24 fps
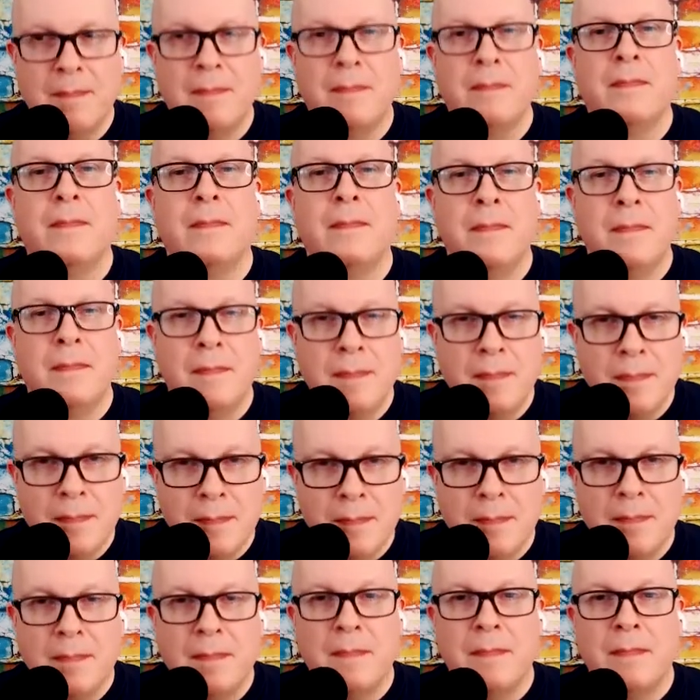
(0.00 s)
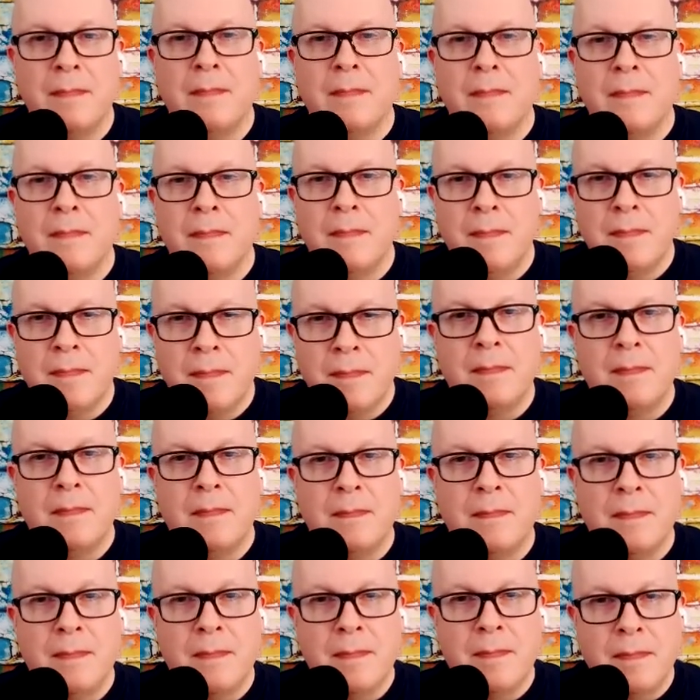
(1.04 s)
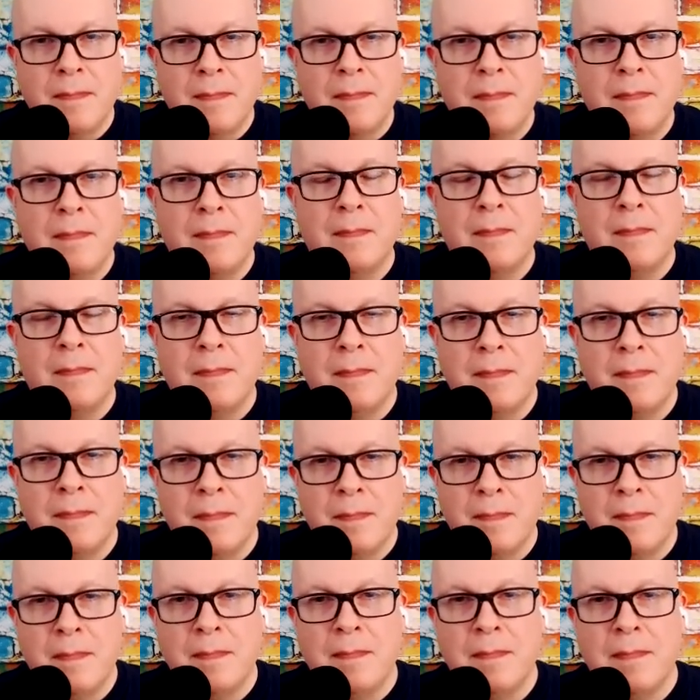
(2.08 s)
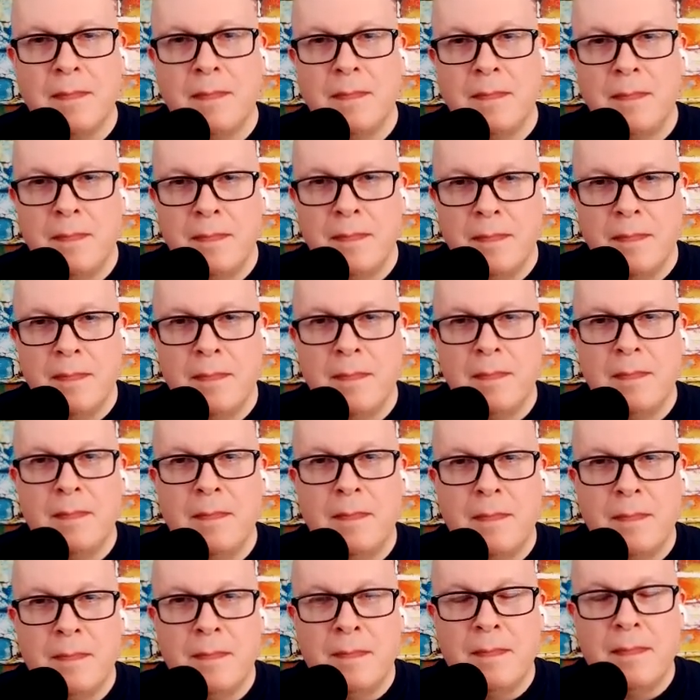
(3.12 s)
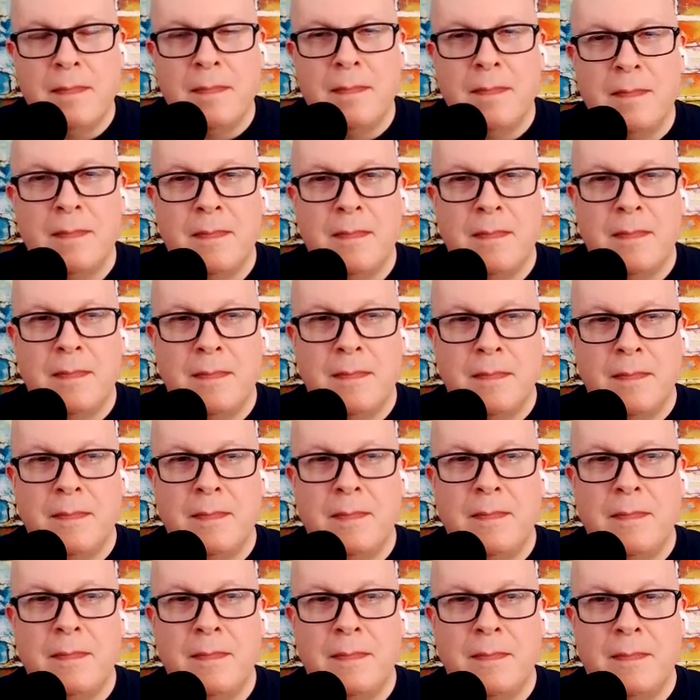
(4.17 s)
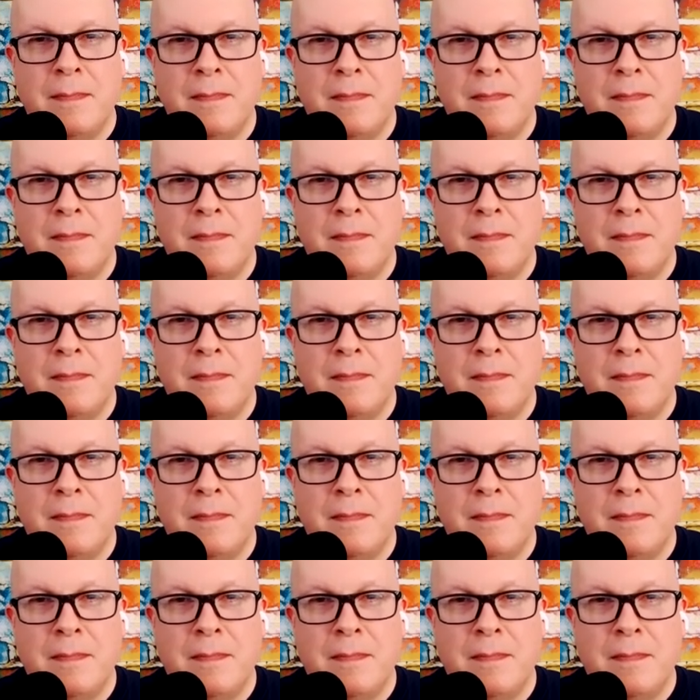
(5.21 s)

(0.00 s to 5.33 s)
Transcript: (silent)